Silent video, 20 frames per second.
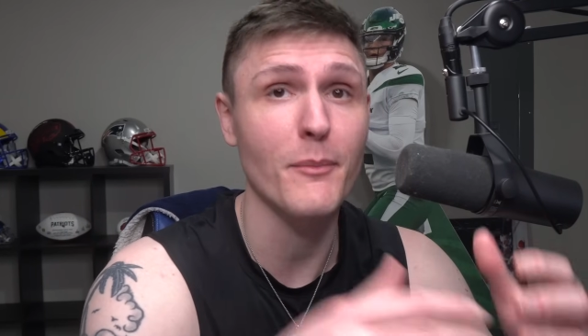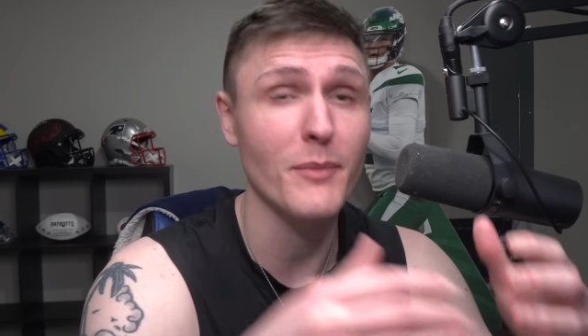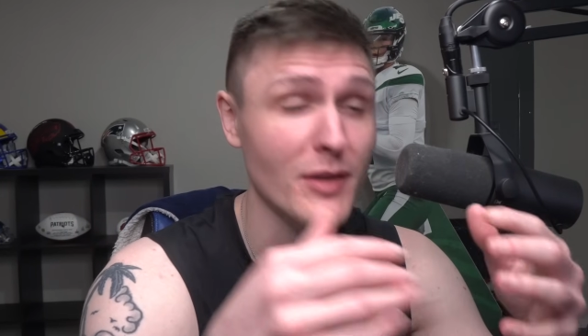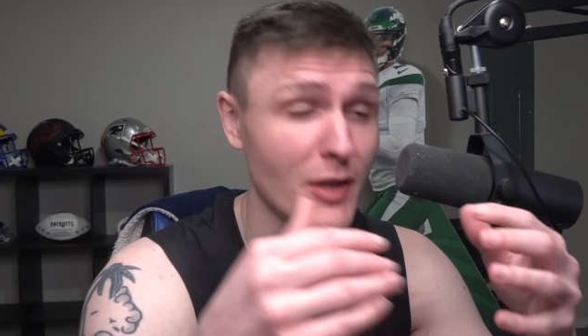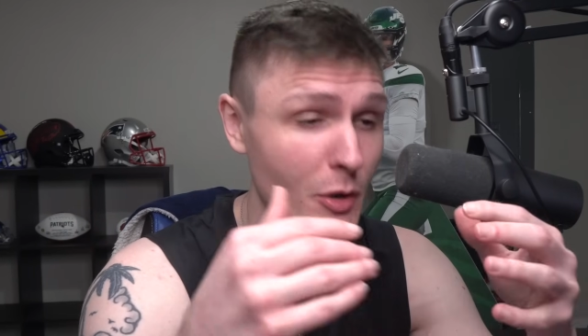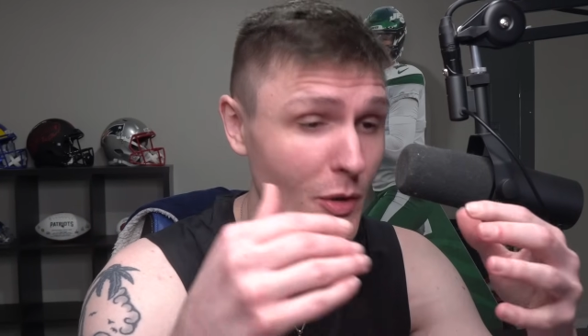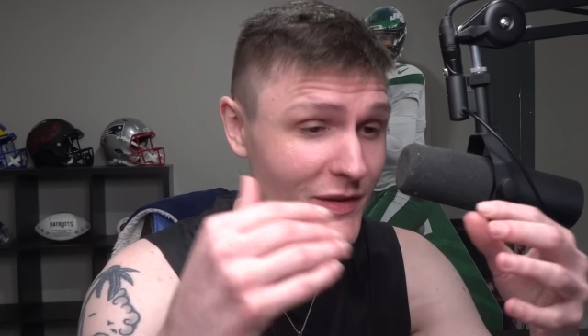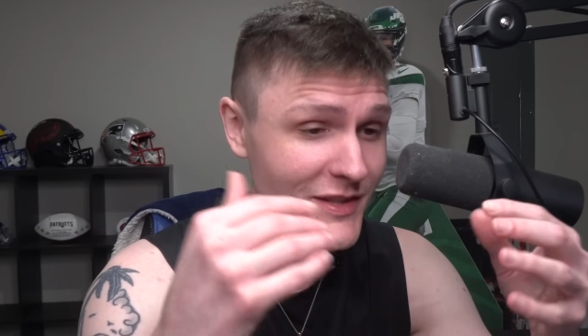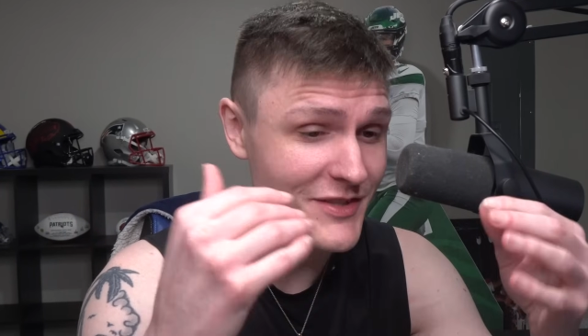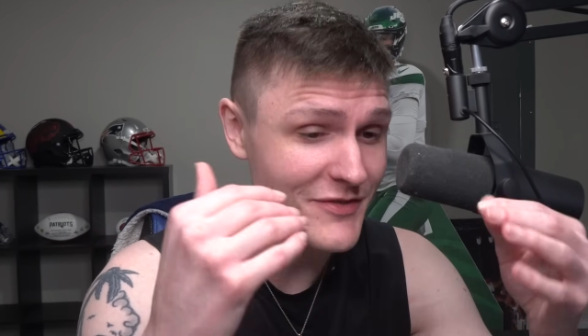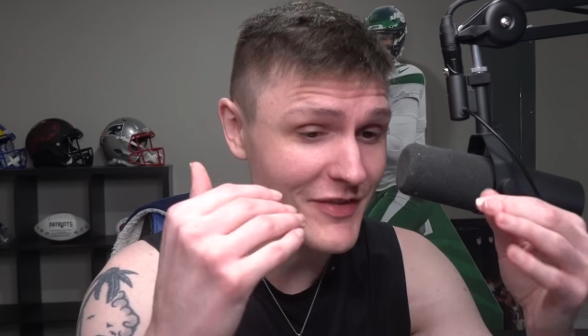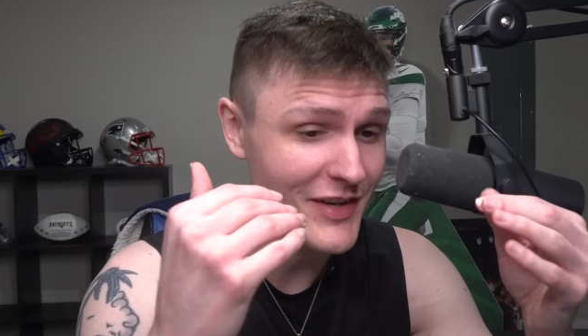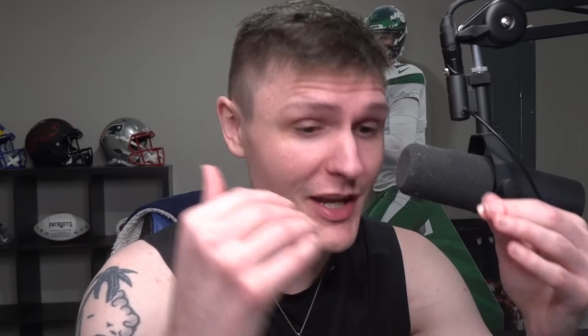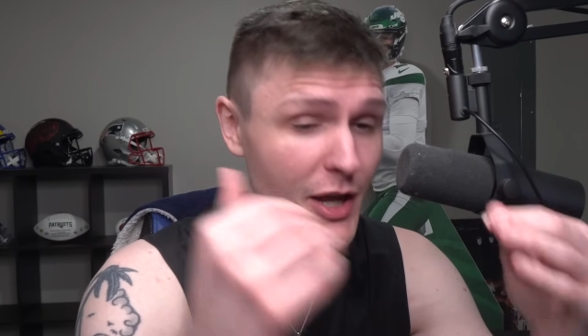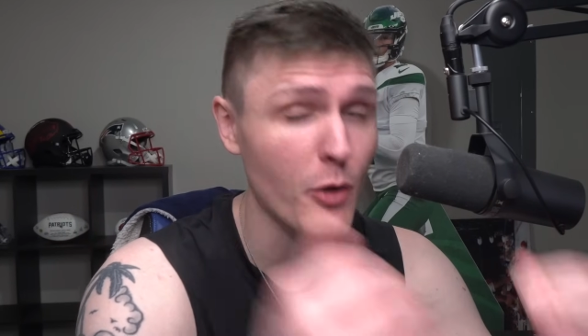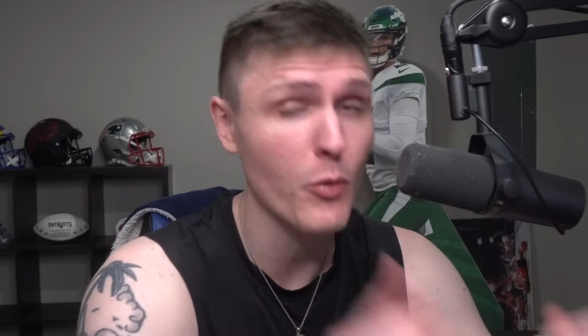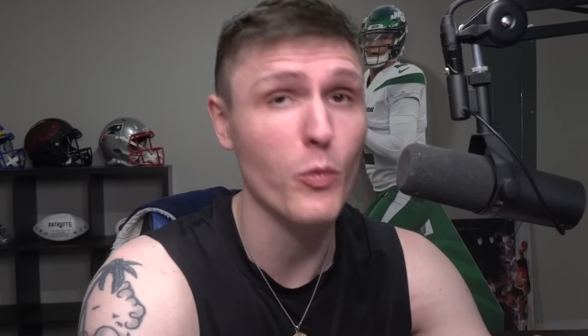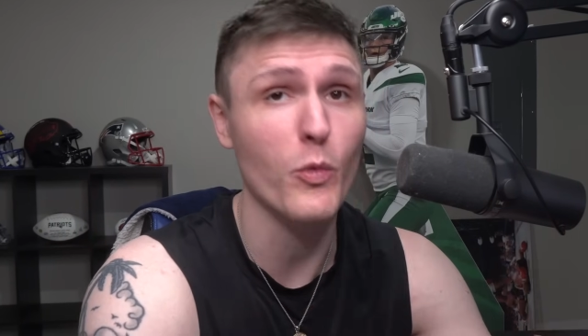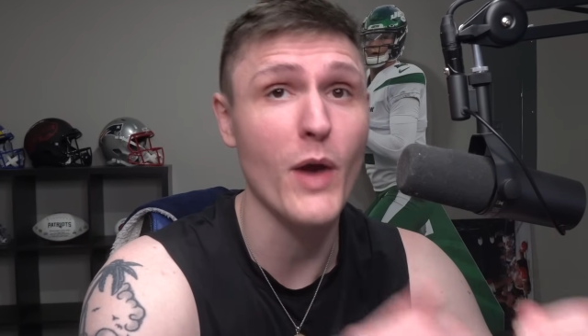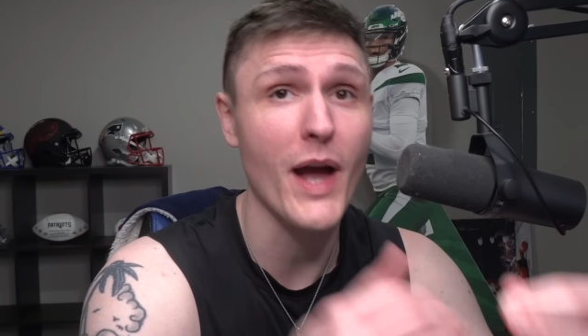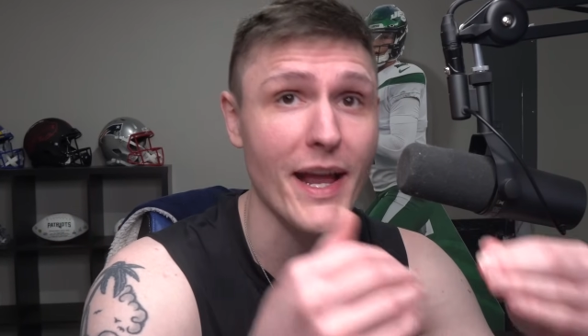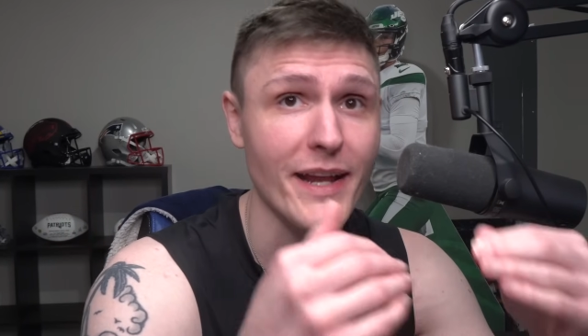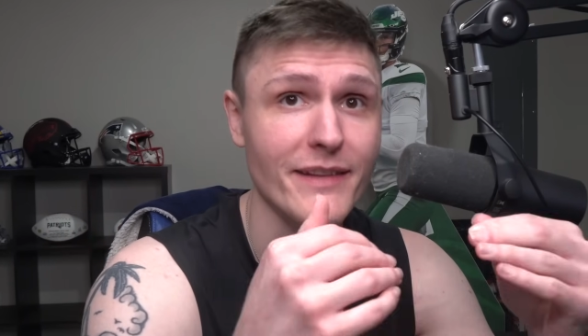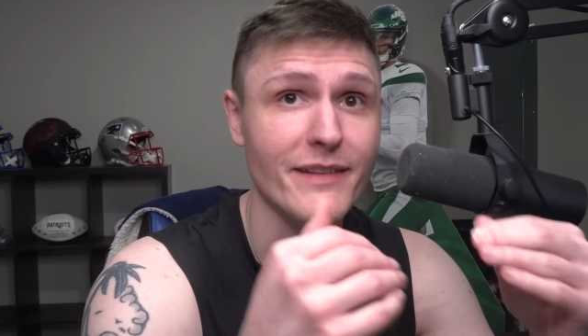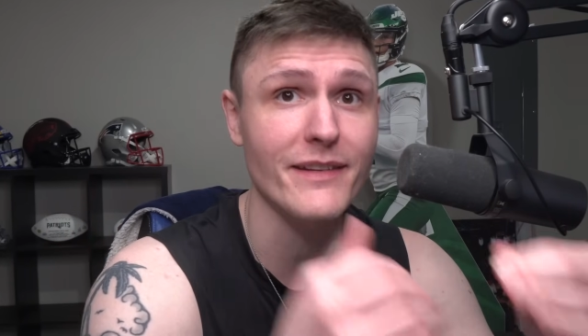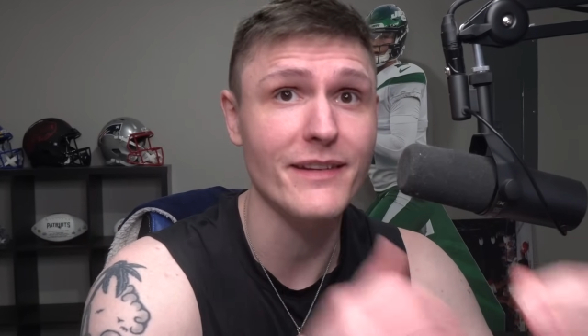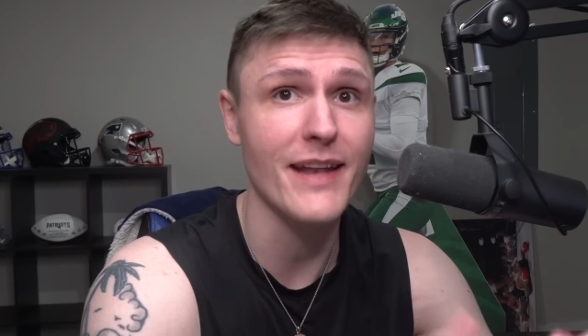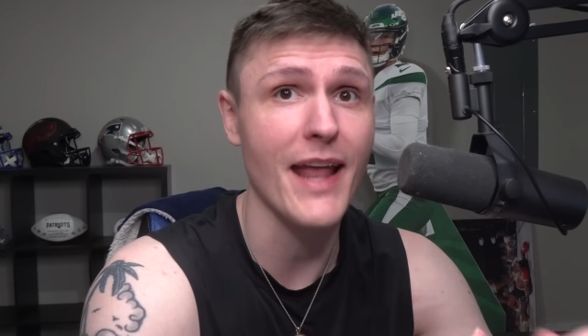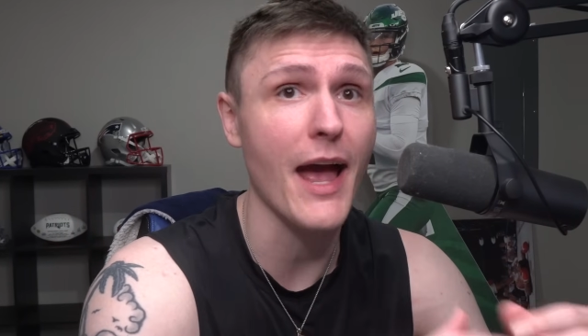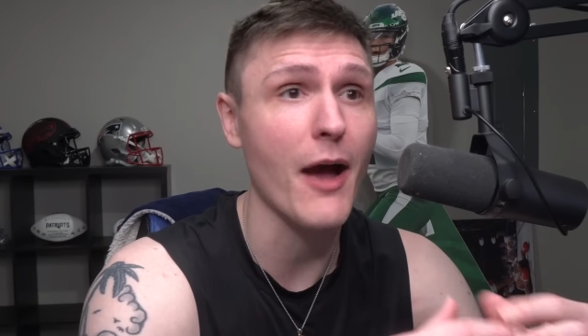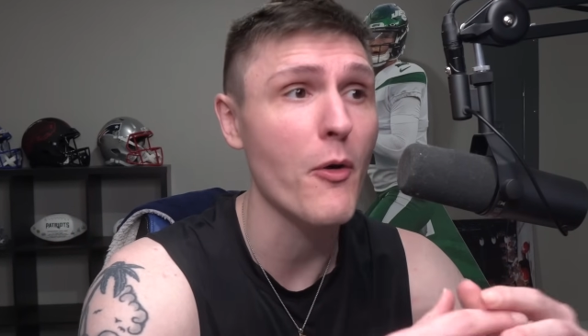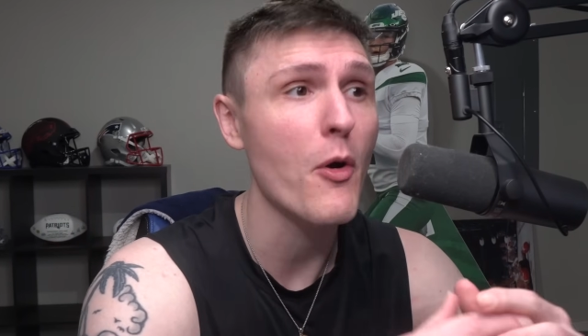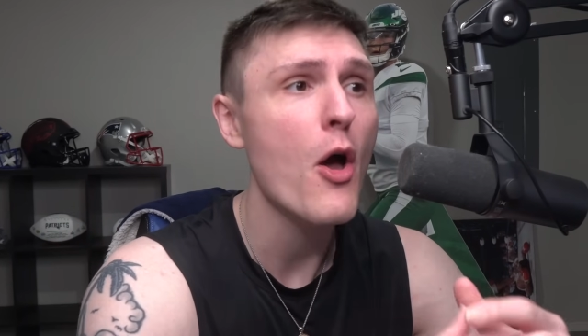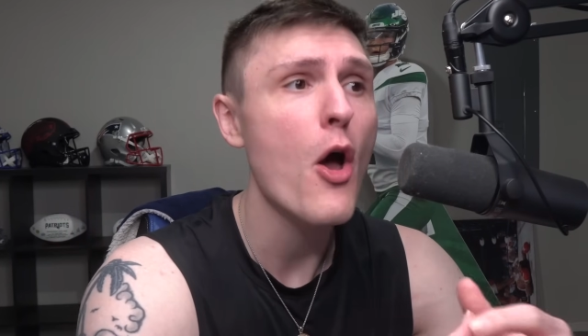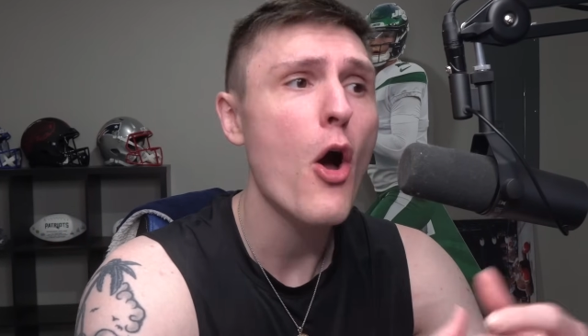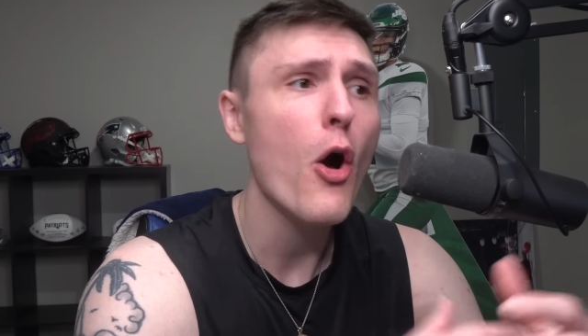below on this video right now.